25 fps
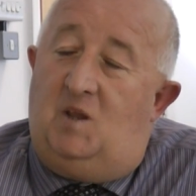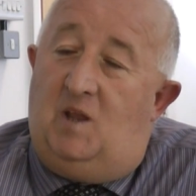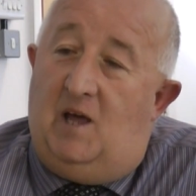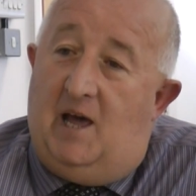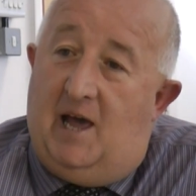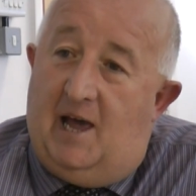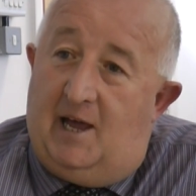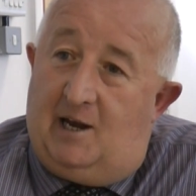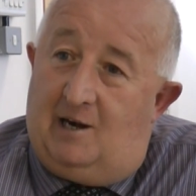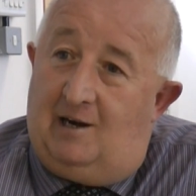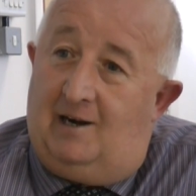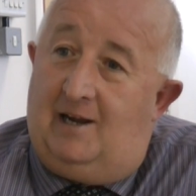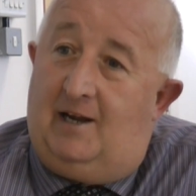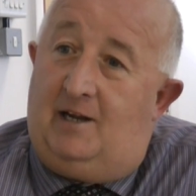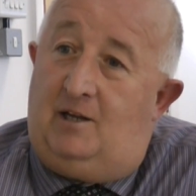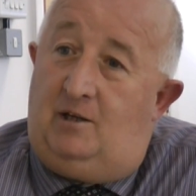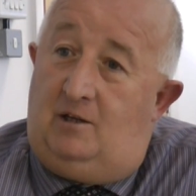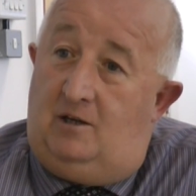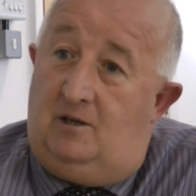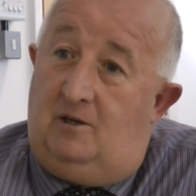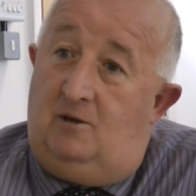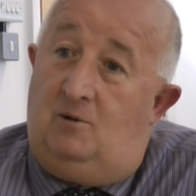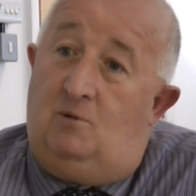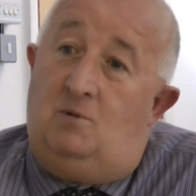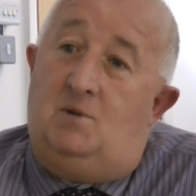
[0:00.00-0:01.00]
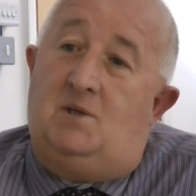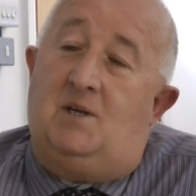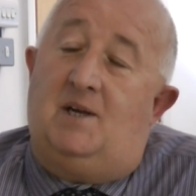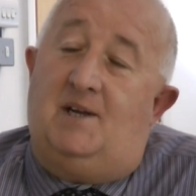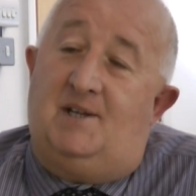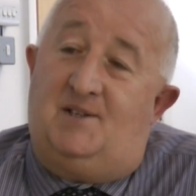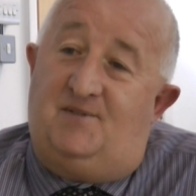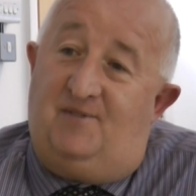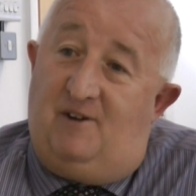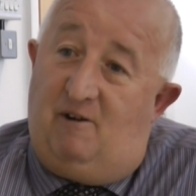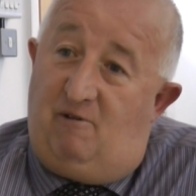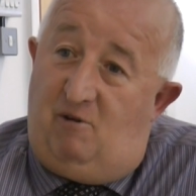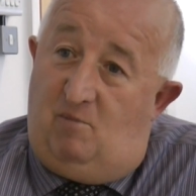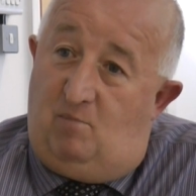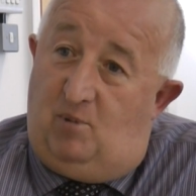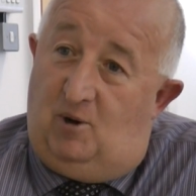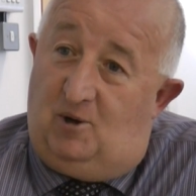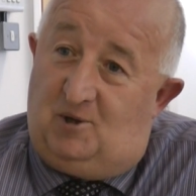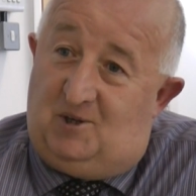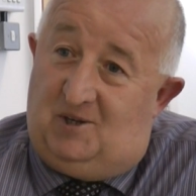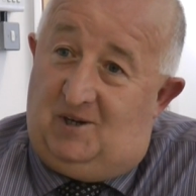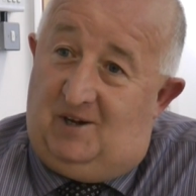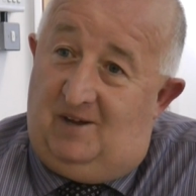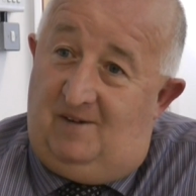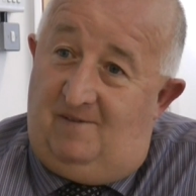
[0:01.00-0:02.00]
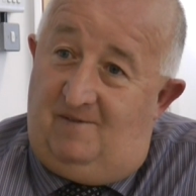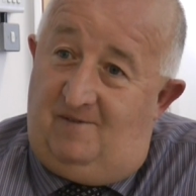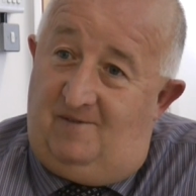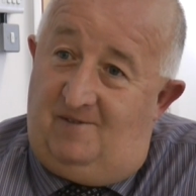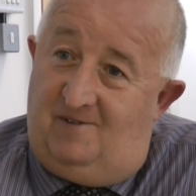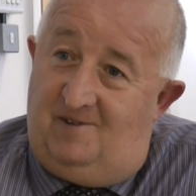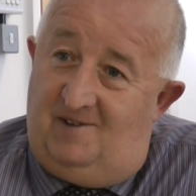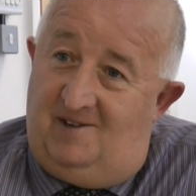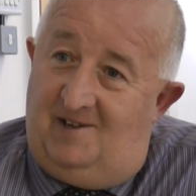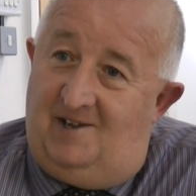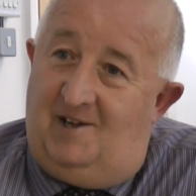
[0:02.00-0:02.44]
The headline news is very positive.